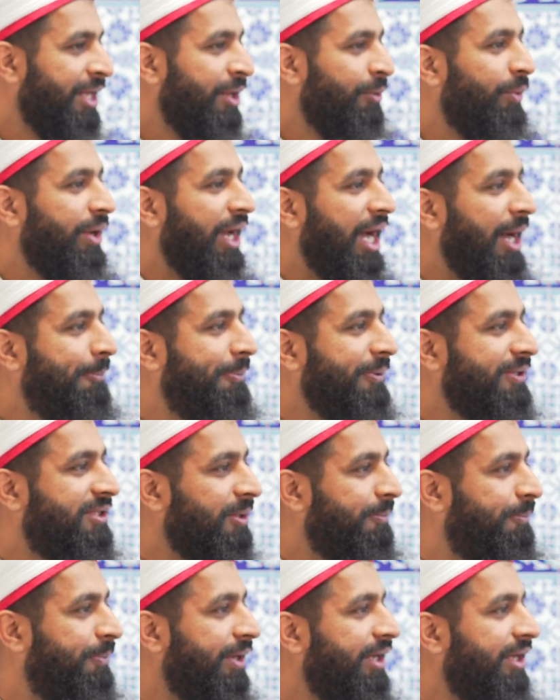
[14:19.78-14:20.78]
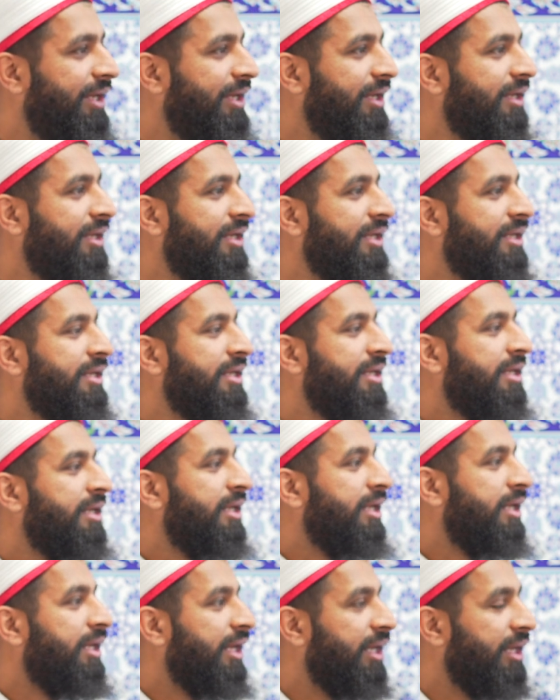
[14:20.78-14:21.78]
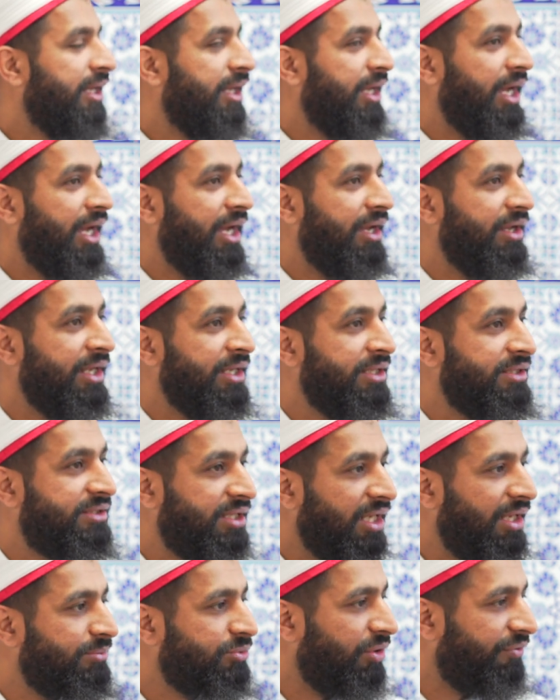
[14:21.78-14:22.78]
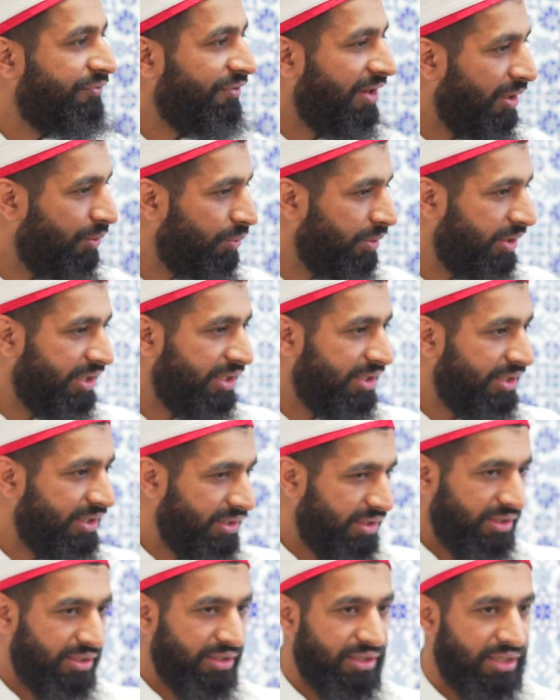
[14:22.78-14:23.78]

We're happy to pay, in terms of our,